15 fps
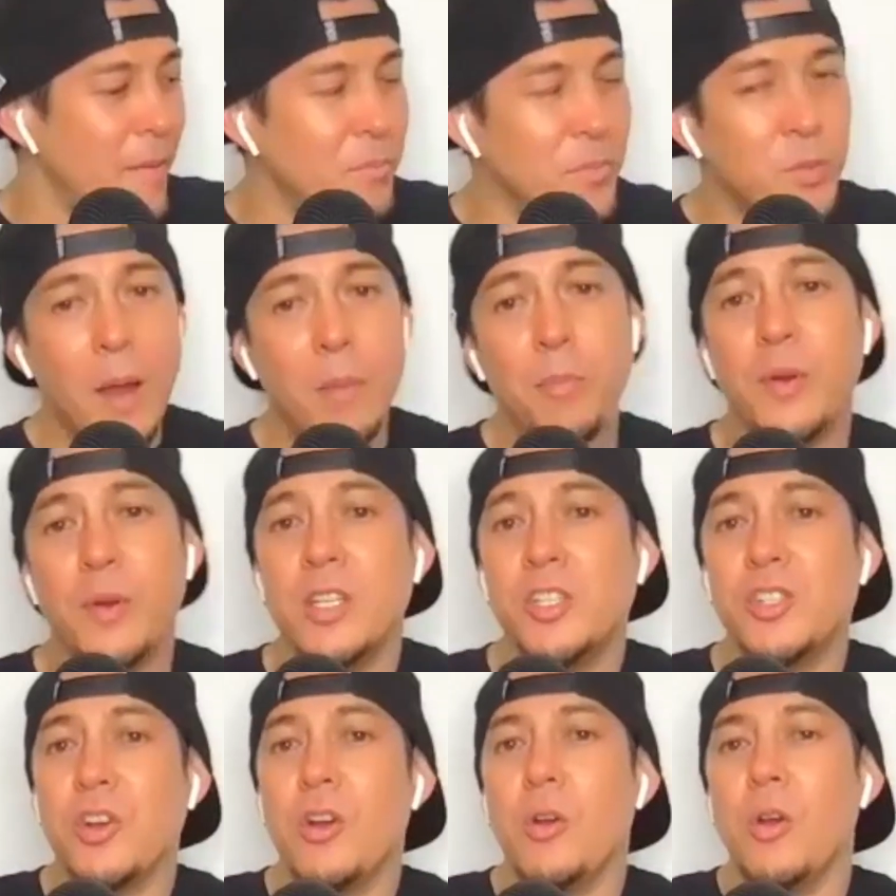I'm pretty
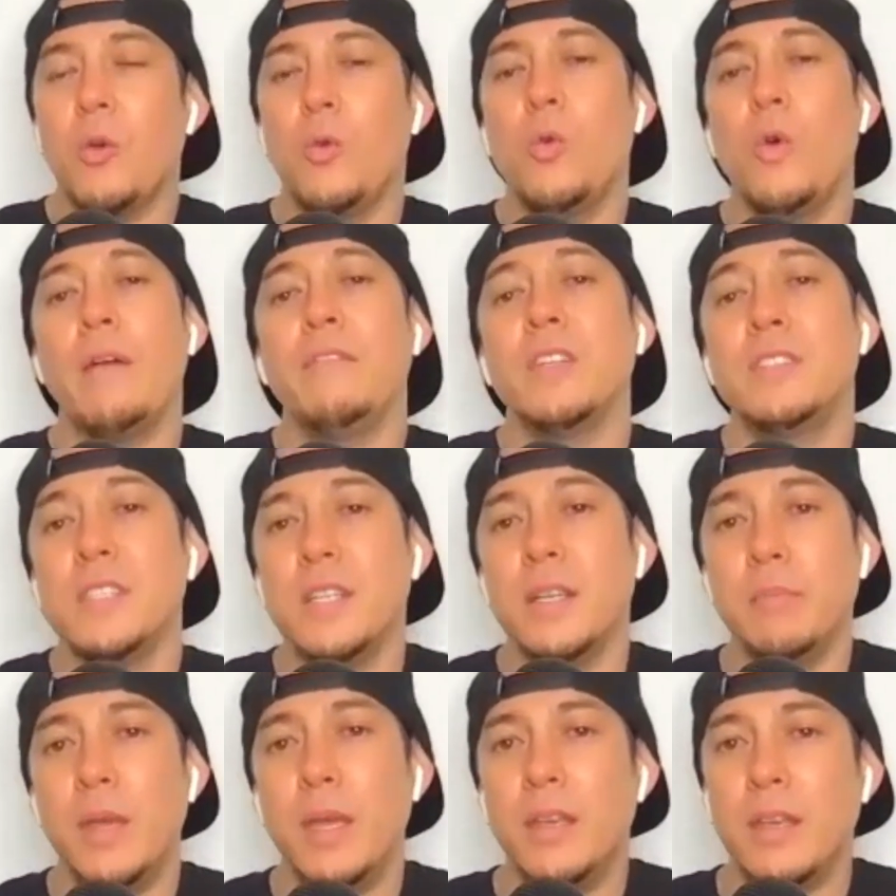sure whoever
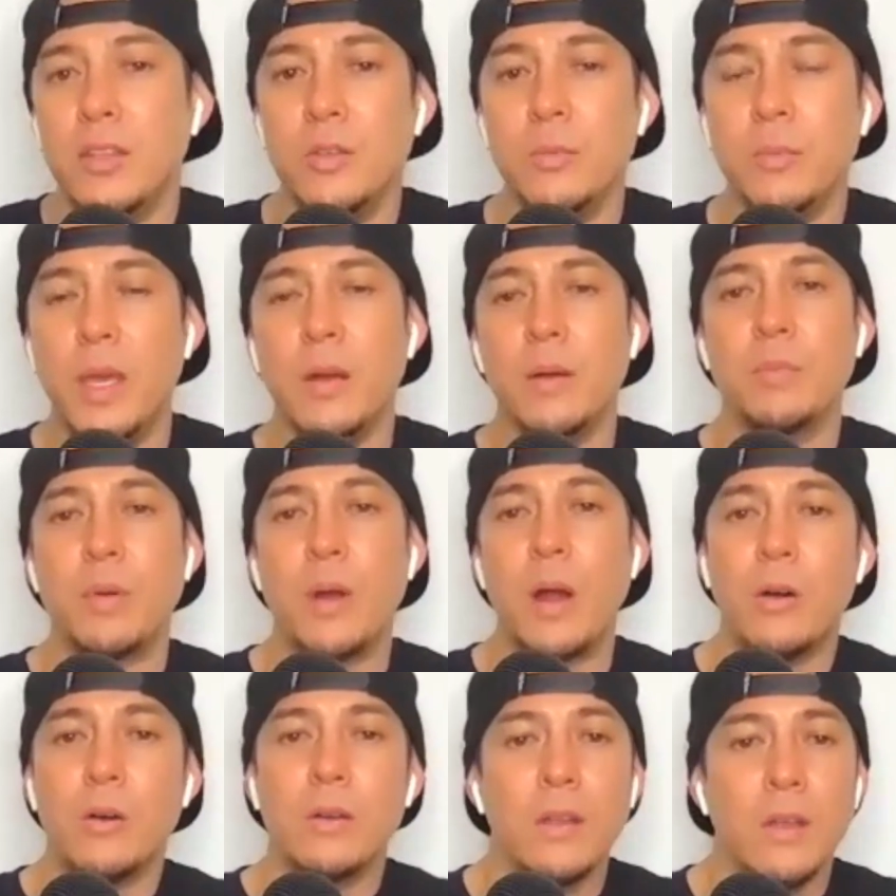didn't make it, you made them
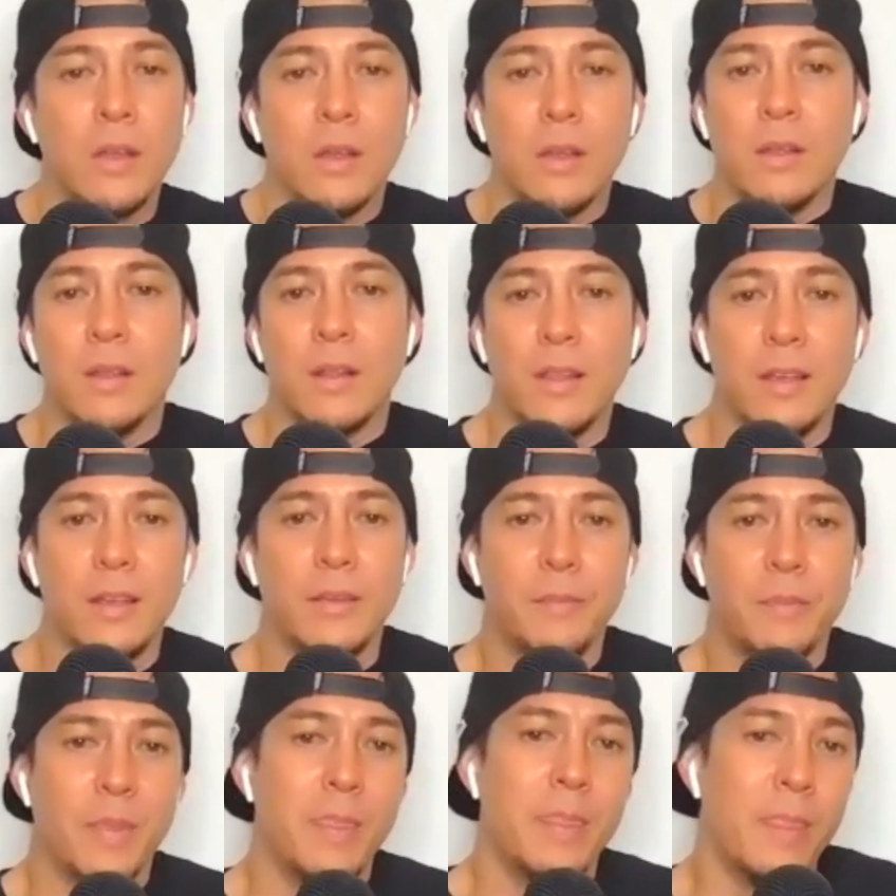proud. Like
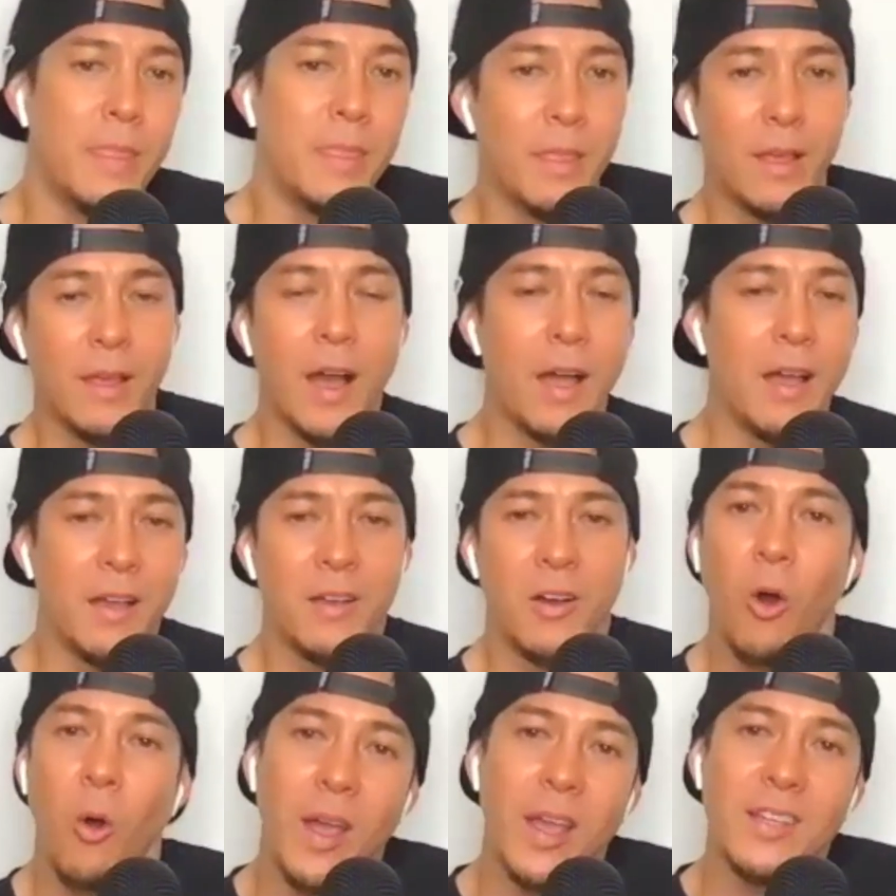
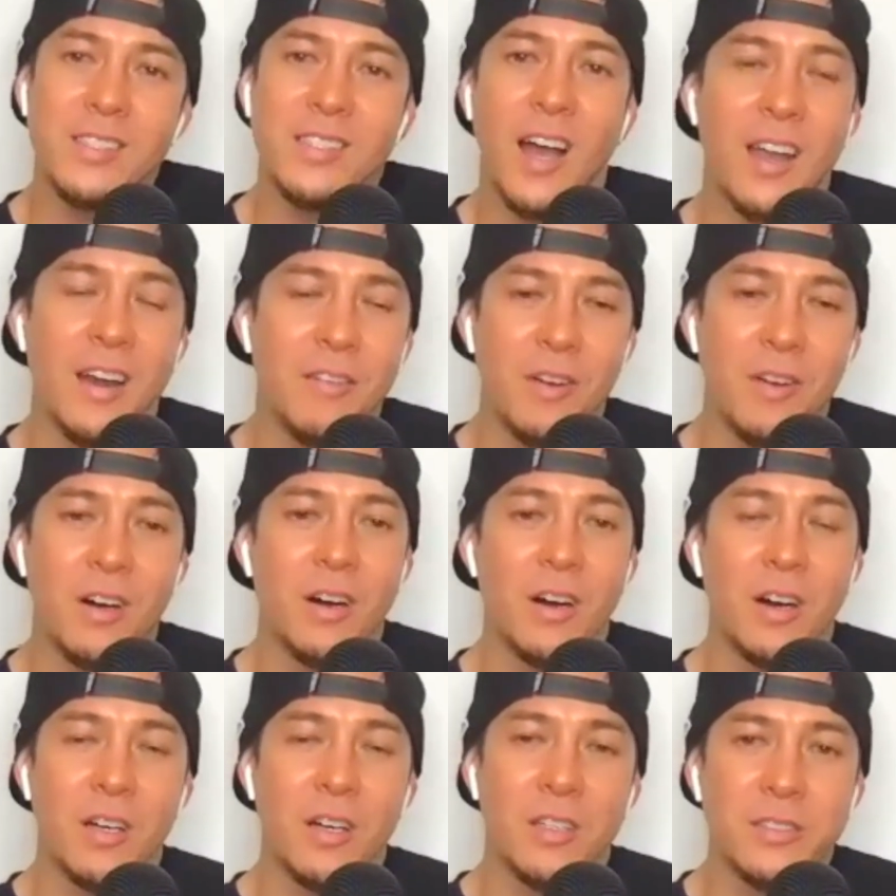Hawaii's kind of
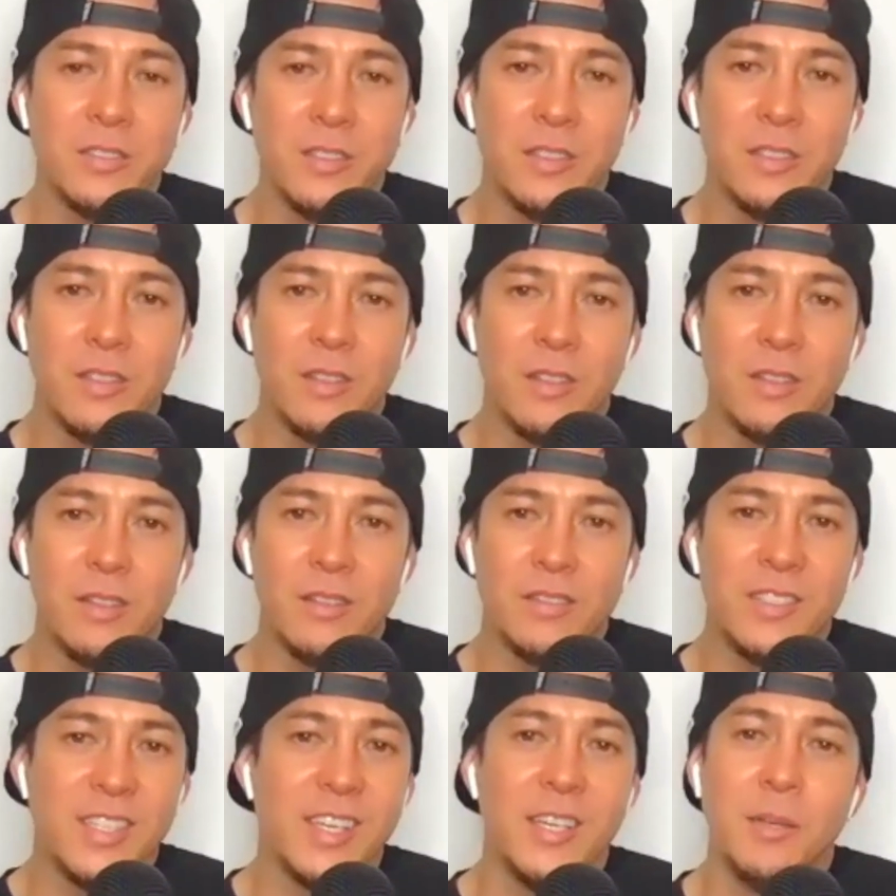a
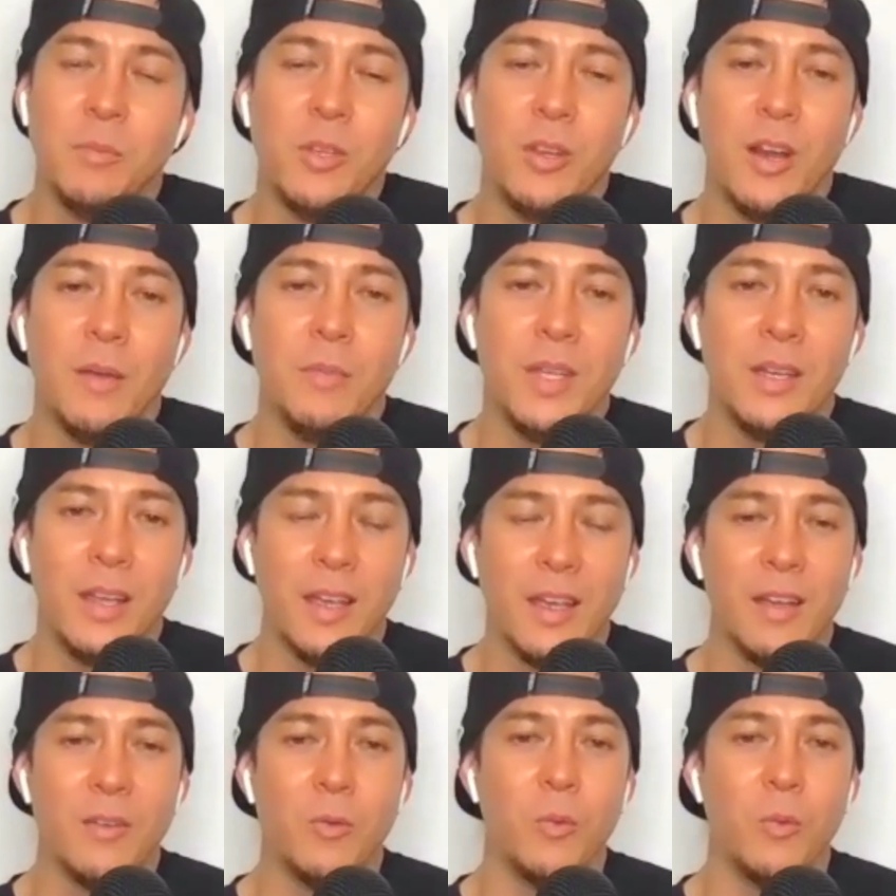team, you know what I mean? Like